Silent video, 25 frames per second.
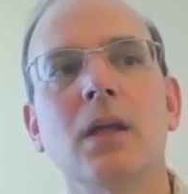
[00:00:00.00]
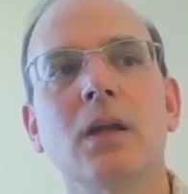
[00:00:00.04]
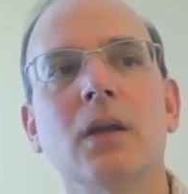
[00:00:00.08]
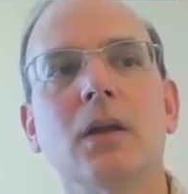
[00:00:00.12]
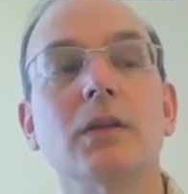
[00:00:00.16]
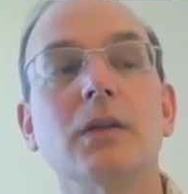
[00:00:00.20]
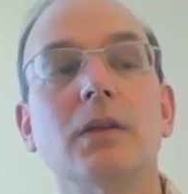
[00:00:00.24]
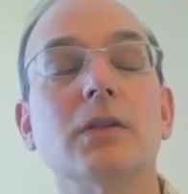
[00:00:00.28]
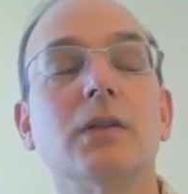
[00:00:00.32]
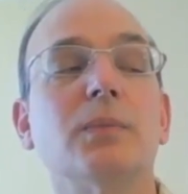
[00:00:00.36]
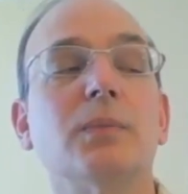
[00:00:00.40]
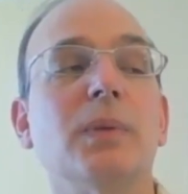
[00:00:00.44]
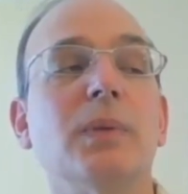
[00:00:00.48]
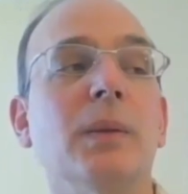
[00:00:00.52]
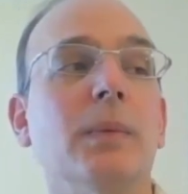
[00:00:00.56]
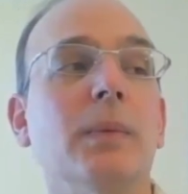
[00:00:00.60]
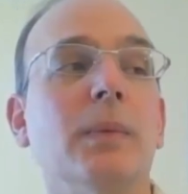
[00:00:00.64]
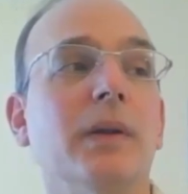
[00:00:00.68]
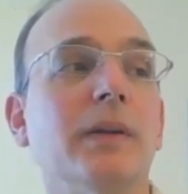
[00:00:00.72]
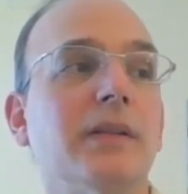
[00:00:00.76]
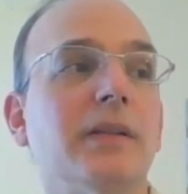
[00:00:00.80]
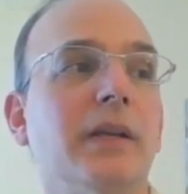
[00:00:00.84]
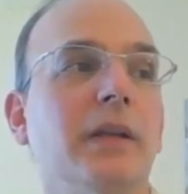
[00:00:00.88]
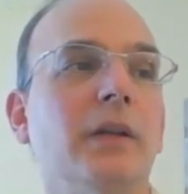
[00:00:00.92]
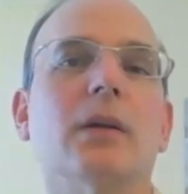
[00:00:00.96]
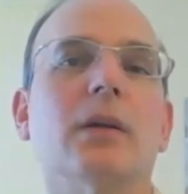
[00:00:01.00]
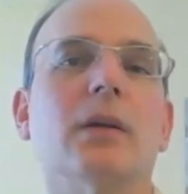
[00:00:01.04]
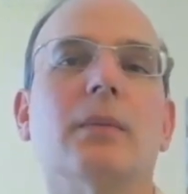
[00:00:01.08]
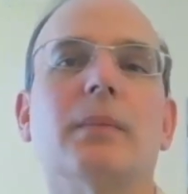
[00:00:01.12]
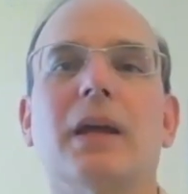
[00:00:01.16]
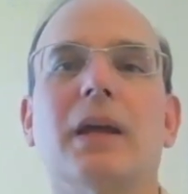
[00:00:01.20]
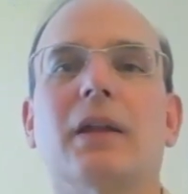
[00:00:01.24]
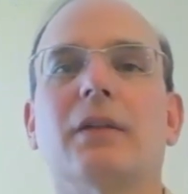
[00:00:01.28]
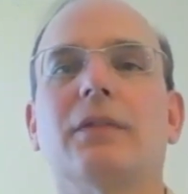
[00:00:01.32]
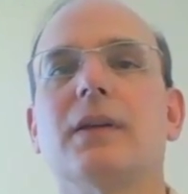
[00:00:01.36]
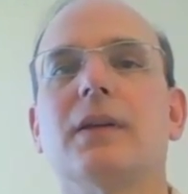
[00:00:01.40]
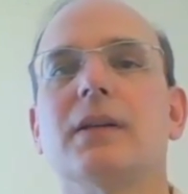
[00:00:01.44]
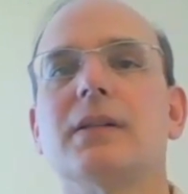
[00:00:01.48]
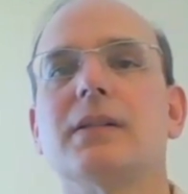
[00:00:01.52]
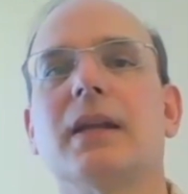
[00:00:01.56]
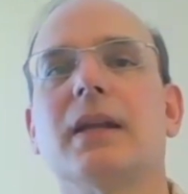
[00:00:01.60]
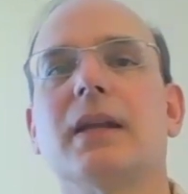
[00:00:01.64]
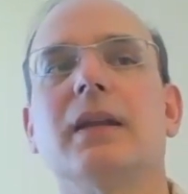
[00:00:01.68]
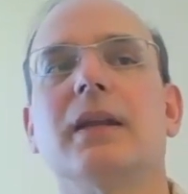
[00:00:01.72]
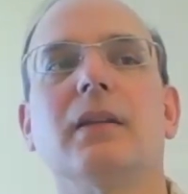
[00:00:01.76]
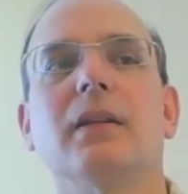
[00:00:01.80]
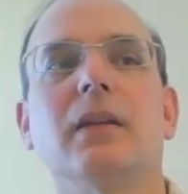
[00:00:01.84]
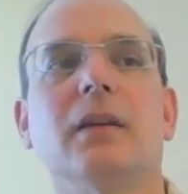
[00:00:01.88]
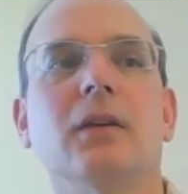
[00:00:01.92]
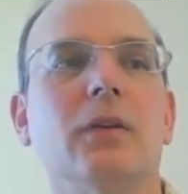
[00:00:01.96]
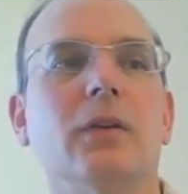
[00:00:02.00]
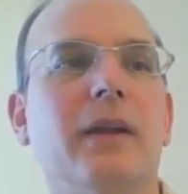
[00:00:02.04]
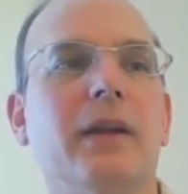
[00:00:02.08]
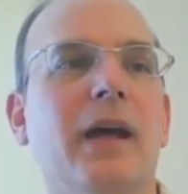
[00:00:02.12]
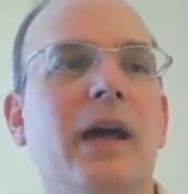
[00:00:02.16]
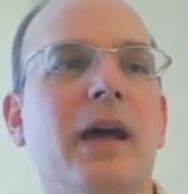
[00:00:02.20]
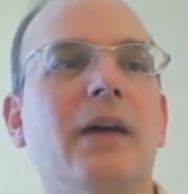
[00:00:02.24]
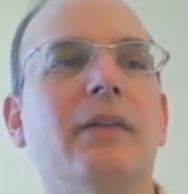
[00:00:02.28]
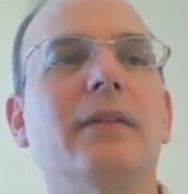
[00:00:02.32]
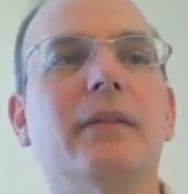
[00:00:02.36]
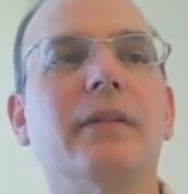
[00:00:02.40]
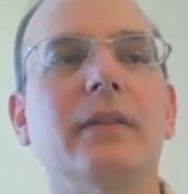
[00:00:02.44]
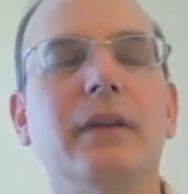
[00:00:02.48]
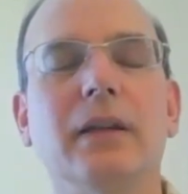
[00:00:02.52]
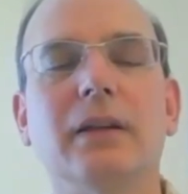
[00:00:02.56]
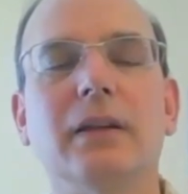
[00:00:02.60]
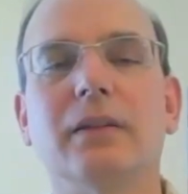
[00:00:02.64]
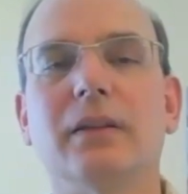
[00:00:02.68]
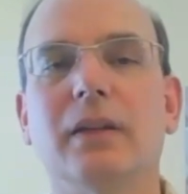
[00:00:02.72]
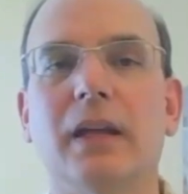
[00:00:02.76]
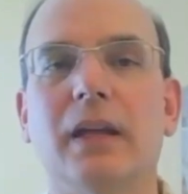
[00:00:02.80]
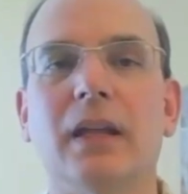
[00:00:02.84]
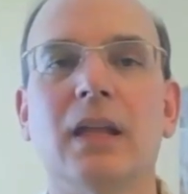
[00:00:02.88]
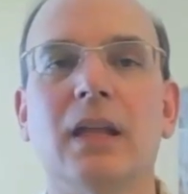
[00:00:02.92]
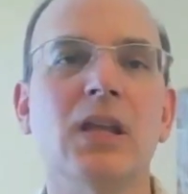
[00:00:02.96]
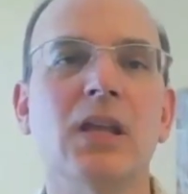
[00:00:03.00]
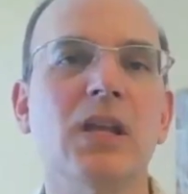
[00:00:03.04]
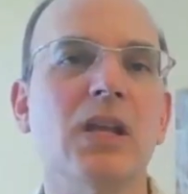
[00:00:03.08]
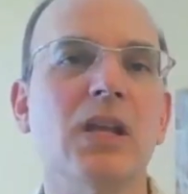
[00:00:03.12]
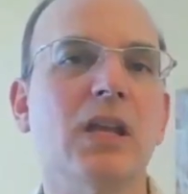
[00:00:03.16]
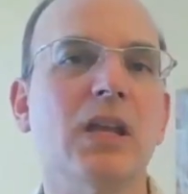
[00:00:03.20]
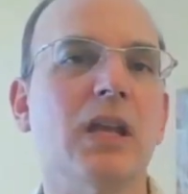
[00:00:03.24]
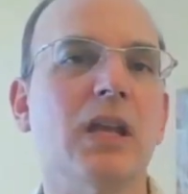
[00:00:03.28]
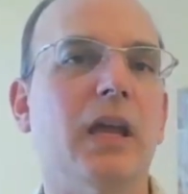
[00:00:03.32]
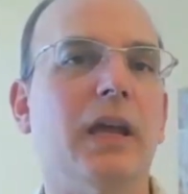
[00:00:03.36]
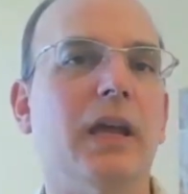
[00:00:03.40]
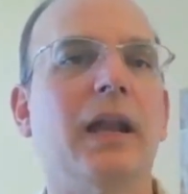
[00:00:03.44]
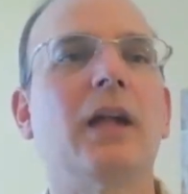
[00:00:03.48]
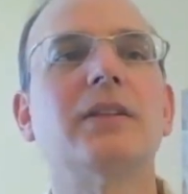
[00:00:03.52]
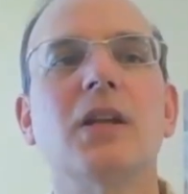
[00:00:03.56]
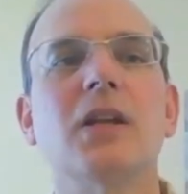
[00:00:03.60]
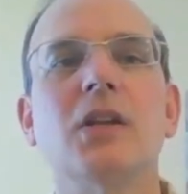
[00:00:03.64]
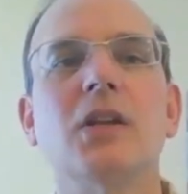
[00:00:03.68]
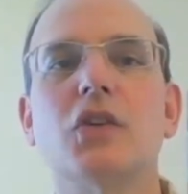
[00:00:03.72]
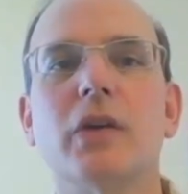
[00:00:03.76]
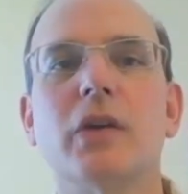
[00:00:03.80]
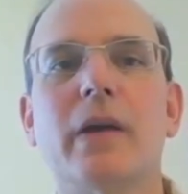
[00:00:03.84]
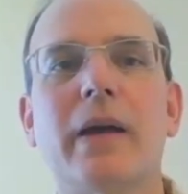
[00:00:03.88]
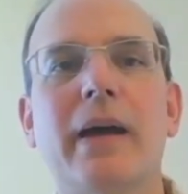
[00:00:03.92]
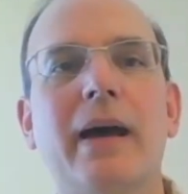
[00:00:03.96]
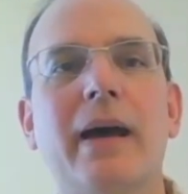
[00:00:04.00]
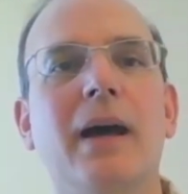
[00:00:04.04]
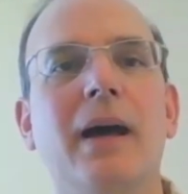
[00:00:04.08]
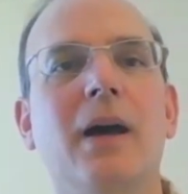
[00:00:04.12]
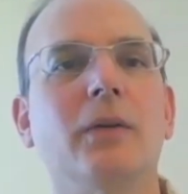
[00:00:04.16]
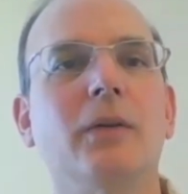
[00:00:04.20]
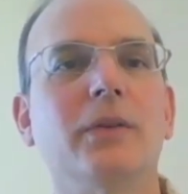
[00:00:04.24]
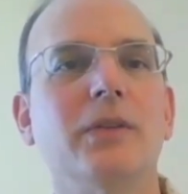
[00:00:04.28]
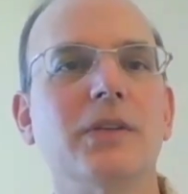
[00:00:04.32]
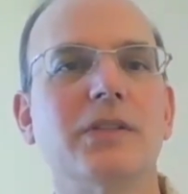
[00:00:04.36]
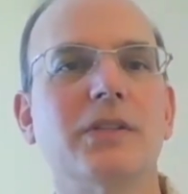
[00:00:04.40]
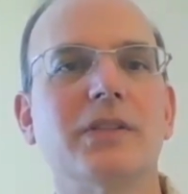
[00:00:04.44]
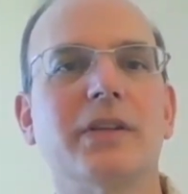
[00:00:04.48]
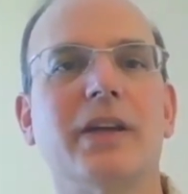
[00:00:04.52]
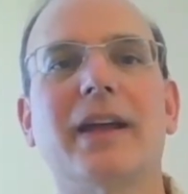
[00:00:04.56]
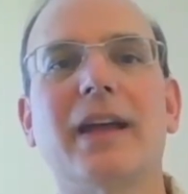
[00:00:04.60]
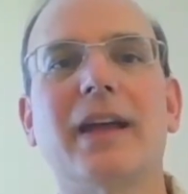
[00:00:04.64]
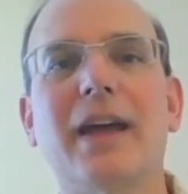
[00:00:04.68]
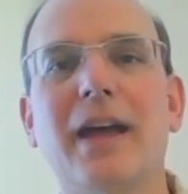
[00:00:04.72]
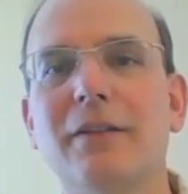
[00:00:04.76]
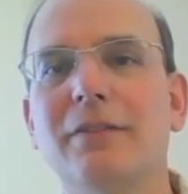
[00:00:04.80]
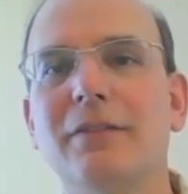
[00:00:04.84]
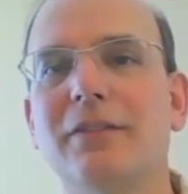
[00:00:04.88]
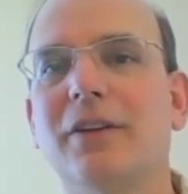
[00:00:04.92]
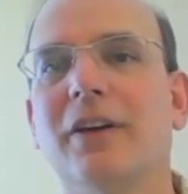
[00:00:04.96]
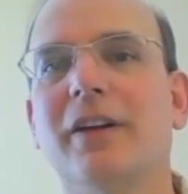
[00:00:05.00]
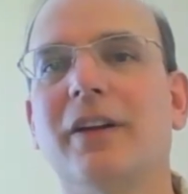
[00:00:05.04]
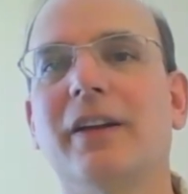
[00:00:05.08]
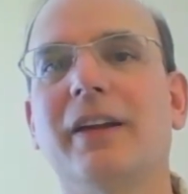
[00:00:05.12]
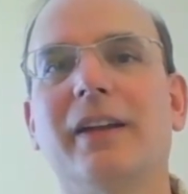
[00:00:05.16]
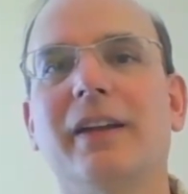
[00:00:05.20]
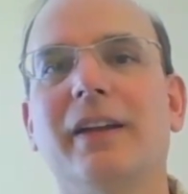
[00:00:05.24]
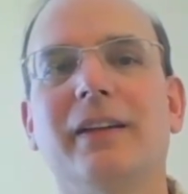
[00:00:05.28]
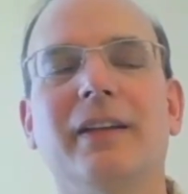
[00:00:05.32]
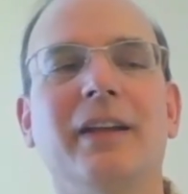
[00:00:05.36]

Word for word: Because there's people that say you can manifest anything, you can have anything, and I'll teach you how, just like I've done it.